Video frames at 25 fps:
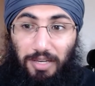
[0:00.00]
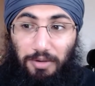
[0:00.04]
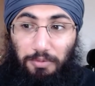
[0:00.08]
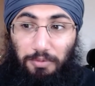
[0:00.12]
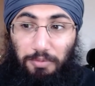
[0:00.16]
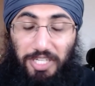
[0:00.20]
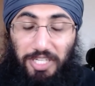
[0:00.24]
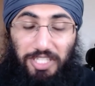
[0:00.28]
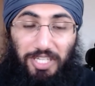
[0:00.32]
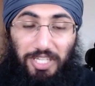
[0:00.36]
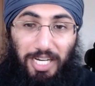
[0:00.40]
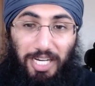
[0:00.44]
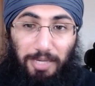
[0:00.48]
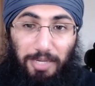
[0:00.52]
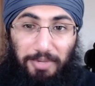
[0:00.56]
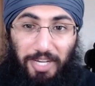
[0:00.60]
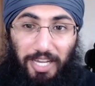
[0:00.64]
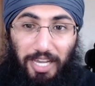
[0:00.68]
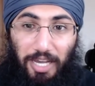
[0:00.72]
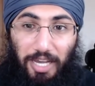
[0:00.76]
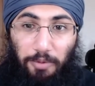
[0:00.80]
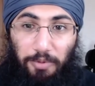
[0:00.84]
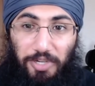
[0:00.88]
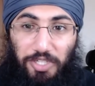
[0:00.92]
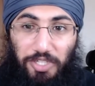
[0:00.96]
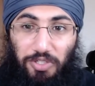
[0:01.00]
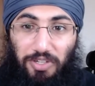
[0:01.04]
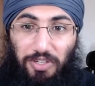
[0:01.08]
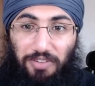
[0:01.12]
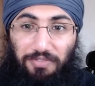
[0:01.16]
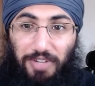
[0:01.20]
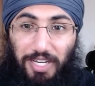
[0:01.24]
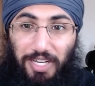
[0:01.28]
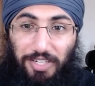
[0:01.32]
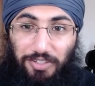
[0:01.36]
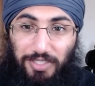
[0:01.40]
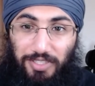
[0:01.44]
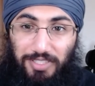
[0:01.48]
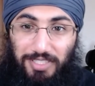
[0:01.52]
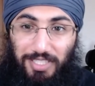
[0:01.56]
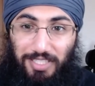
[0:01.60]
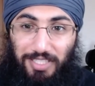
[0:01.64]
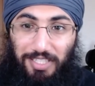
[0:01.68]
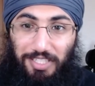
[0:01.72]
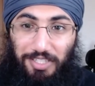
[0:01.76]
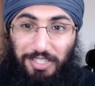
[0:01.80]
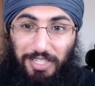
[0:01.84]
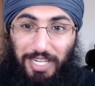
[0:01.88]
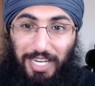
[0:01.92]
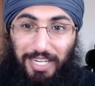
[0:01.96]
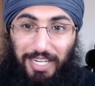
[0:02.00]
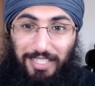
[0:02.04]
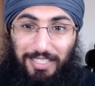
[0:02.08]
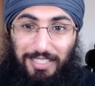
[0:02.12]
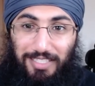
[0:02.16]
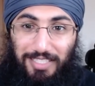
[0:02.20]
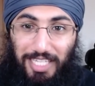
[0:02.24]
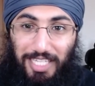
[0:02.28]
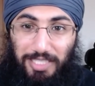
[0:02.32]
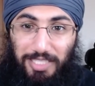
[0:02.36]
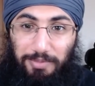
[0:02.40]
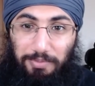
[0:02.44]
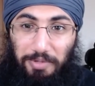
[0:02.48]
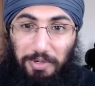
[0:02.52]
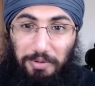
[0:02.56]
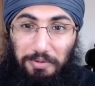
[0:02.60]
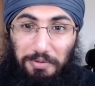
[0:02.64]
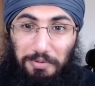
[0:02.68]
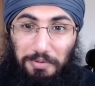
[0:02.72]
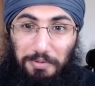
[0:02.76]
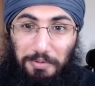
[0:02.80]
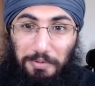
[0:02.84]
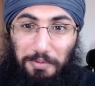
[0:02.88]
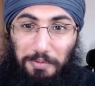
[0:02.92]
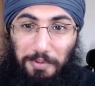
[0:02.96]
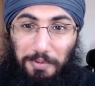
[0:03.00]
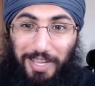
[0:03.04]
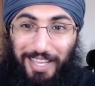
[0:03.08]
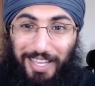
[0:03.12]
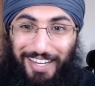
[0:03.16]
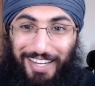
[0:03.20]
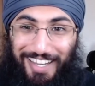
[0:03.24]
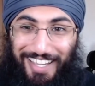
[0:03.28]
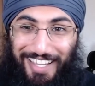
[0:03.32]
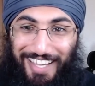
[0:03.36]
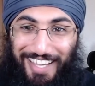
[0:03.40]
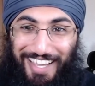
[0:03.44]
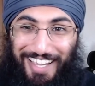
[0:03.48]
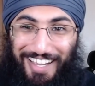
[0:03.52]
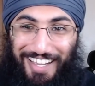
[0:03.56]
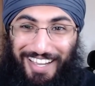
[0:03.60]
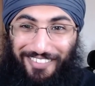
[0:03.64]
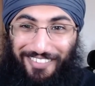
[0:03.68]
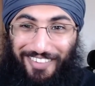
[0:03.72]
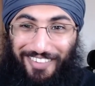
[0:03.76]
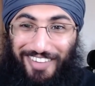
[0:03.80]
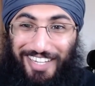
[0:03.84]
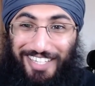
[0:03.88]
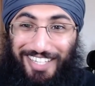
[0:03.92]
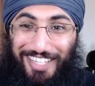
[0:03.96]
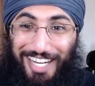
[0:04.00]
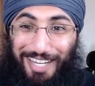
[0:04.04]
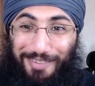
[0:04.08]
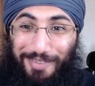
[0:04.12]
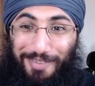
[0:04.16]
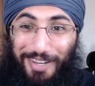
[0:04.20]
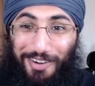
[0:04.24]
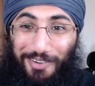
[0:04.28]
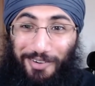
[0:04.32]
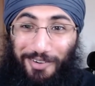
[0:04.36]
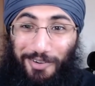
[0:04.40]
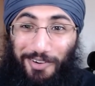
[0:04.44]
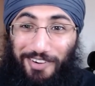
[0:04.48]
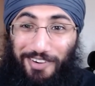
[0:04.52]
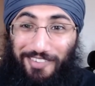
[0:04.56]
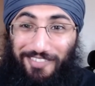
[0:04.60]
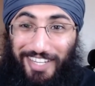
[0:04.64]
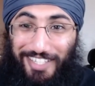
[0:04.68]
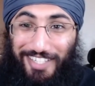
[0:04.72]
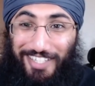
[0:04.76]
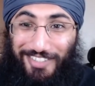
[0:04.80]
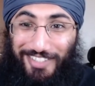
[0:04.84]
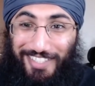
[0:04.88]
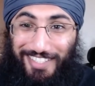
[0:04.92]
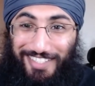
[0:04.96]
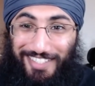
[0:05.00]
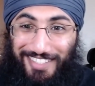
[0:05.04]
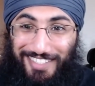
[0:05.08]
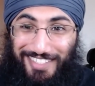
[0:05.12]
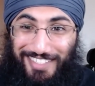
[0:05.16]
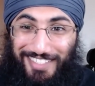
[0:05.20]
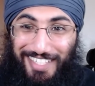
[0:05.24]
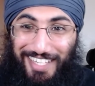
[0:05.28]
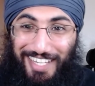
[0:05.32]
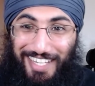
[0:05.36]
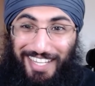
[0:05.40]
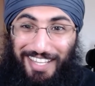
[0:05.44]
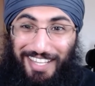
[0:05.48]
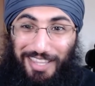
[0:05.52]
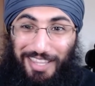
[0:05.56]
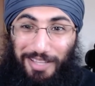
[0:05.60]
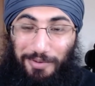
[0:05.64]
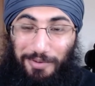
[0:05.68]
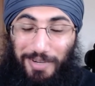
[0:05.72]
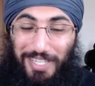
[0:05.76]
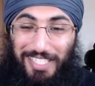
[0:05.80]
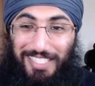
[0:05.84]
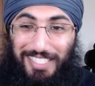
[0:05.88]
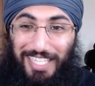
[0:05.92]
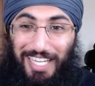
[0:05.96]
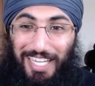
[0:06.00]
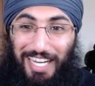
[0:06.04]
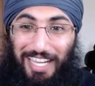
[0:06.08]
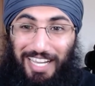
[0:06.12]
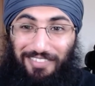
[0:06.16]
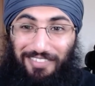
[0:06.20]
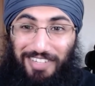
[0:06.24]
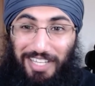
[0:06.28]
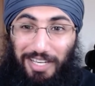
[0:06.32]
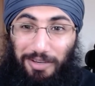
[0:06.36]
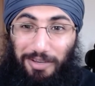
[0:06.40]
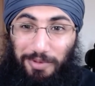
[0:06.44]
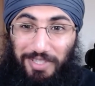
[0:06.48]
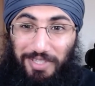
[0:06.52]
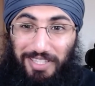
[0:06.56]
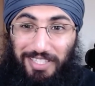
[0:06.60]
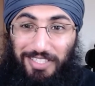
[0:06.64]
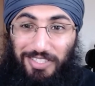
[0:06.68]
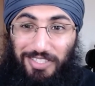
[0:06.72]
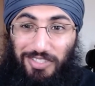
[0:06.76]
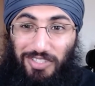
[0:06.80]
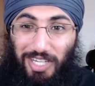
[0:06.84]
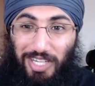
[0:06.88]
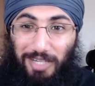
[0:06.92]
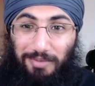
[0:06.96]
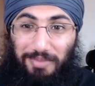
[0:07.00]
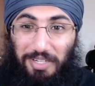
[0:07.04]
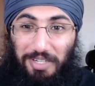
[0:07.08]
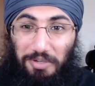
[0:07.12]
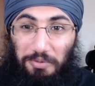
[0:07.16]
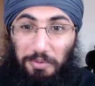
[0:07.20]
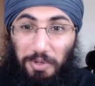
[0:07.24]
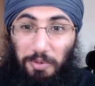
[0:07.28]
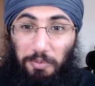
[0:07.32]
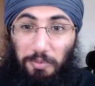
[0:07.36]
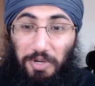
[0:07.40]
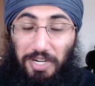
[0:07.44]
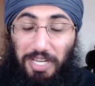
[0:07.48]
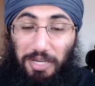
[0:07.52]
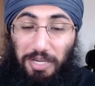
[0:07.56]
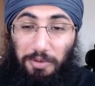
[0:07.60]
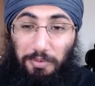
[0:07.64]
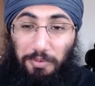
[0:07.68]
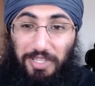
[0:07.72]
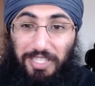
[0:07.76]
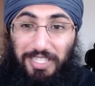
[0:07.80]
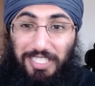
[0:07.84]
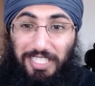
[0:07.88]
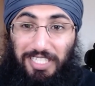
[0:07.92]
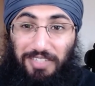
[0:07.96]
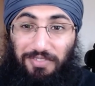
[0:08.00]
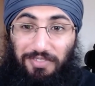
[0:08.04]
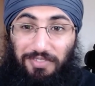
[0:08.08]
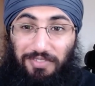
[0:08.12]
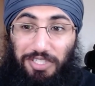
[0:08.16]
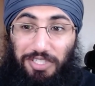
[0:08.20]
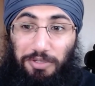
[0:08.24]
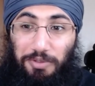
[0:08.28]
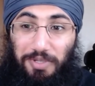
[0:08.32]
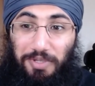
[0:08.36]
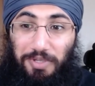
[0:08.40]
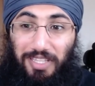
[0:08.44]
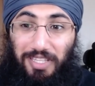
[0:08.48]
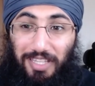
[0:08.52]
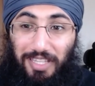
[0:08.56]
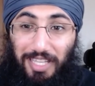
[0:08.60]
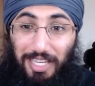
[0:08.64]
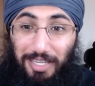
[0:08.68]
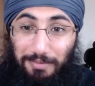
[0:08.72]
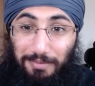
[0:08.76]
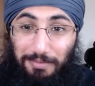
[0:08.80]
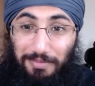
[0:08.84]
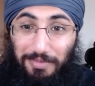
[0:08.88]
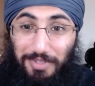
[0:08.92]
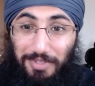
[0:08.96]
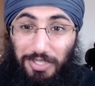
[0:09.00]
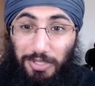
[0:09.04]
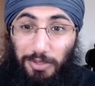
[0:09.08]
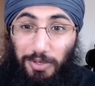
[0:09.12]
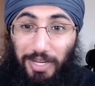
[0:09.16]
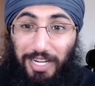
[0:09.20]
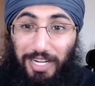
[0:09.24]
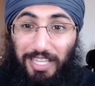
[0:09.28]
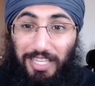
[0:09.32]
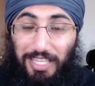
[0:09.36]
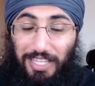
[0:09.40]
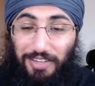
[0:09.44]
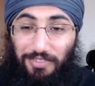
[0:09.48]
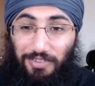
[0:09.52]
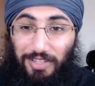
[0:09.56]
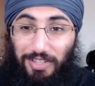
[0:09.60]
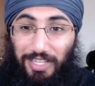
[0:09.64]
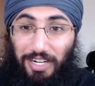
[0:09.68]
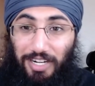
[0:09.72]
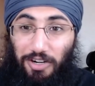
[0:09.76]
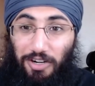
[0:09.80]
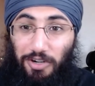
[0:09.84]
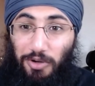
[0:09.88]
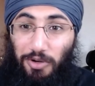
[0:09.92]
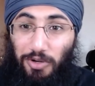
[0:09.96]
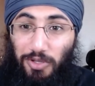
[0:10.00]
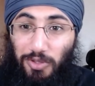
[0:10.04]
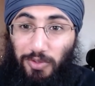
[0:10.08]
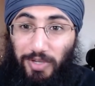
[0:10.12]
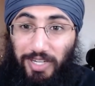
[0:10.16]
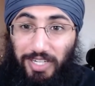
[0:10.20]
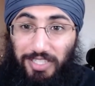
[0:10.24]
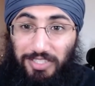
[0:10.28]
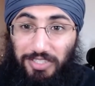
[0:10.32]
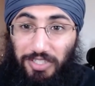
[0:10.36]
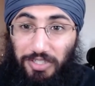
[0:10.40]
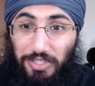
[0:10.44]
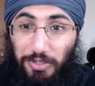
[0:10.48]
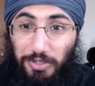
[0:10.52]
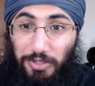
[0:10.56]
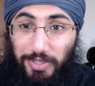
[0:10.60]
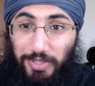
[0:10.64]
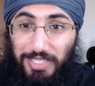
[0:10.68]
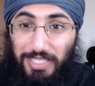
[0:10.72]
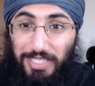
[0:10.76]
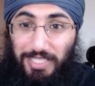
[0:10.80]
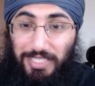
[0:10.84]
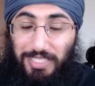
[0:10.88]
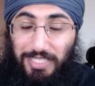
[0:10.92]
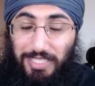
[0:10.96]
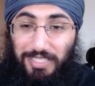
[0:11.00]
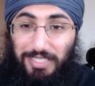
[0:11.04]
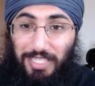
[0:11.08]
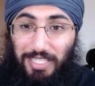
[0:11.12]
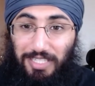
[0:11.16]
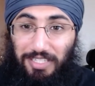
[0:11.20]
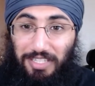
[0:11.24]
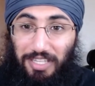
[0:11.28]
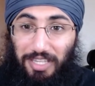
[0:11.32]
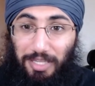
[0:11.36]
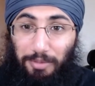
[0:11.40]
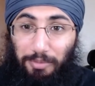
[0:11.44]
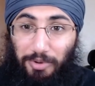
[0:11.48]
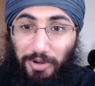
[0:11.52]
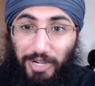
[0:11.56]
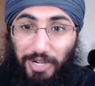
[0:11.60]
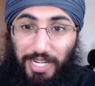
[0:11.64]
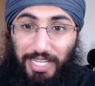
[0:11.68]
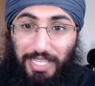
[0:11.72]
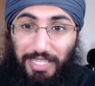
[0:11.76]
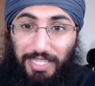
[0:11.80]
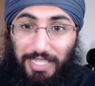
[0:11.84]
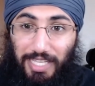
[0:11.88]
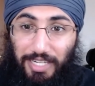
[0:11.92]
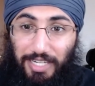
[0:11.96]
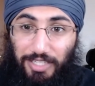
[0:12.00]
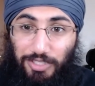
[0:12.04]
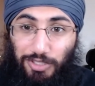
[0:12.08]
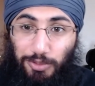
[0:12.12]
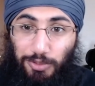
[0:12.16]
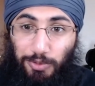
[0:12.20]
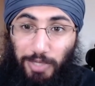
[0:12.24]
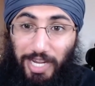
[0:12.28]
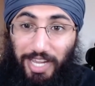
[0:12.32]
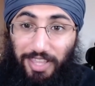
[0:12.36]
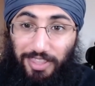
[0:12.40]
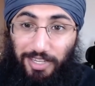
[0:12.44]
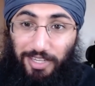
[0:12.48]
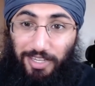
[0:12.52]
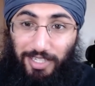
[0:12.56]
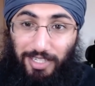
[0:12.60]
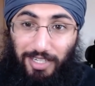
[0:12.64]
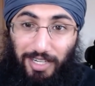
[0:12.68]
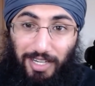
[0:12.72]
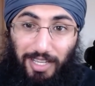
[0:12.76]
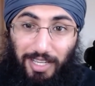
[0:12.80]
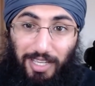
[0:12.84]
we talk about how we treat veterans in the United States, but when we talk about our own veterans, the ones that have dealt with this trauma, when we're not willing to even deal with them to any level, and our Gurdwaras are no assistance in deliberating that issue either,